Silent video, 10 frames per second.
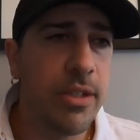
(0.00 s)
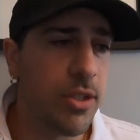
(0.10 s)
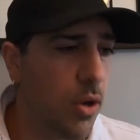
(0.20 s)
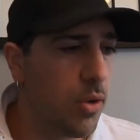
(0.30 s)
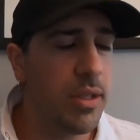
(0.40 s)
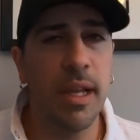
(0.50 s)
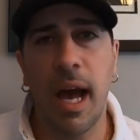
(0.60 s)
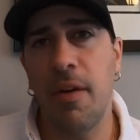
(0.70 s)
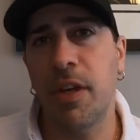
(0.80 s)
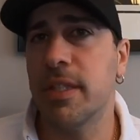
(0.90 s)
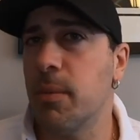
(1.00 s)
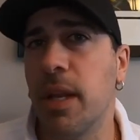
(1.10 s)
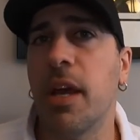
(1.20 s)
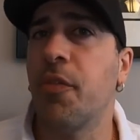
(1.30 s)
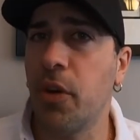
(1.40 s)
So having
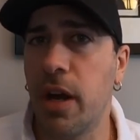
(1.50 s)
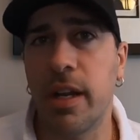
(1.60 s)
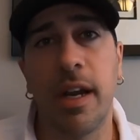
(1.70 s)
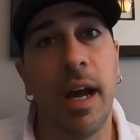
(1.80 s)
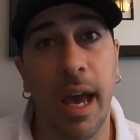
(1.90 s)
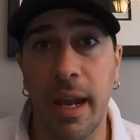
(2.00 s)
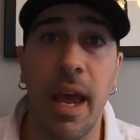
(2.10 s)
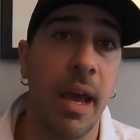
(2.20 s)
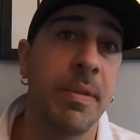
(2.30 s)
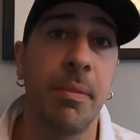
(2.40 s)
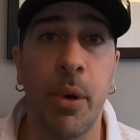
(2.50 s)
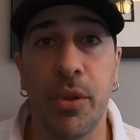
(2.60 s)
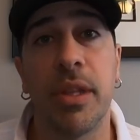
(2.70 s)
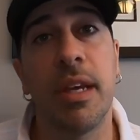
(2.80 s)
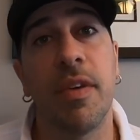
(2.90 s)
someone like Veronica and Hamza
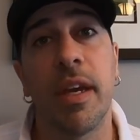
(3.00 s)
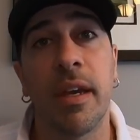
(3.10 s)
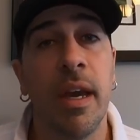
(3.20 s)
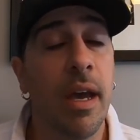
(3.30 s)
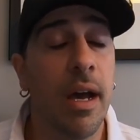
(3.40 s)
both leaving